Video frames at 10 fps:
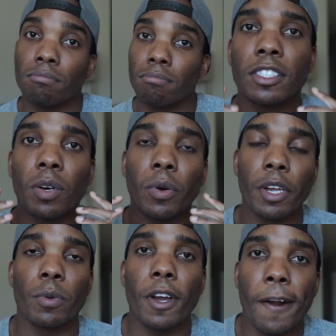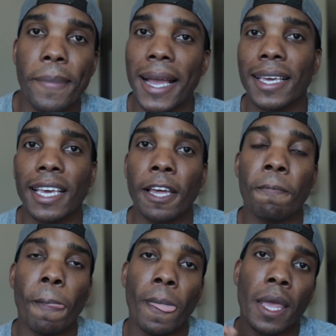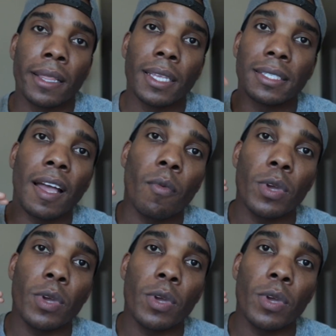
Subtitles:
So here we are back again. This time